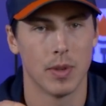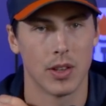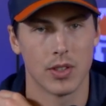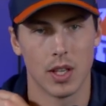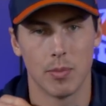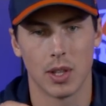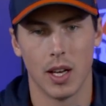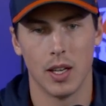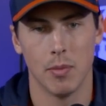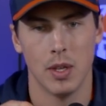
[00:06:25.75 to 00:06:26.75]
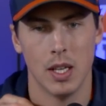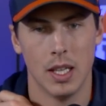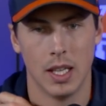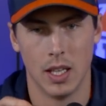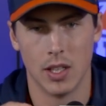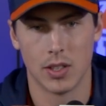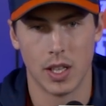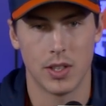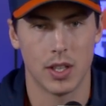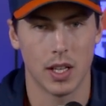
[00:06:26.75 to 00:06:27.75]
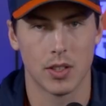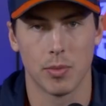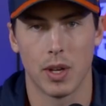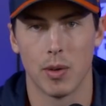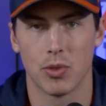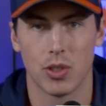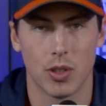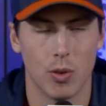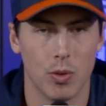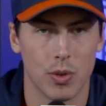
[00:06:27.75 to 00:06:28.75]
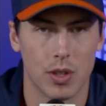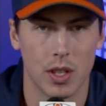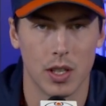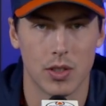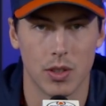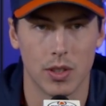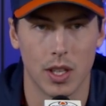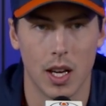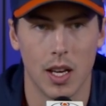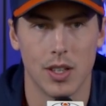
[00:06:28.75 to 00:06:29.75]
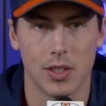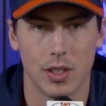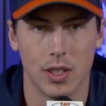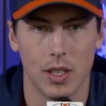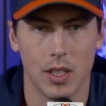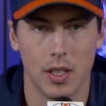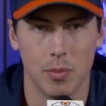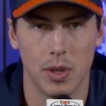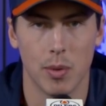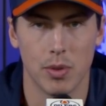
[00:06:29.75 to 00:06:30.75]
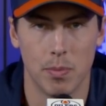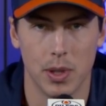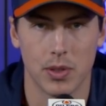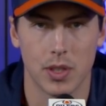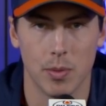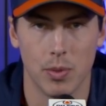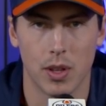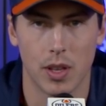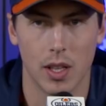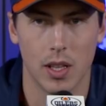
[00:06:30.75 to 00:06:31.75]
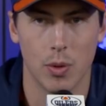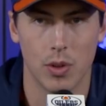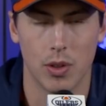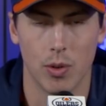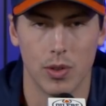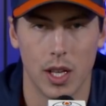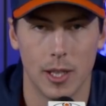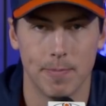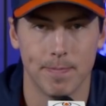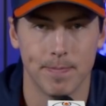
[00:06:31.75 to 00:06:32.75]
At the same time, it is nice to get some chemistry going with certain guys and be able to build something with your own line.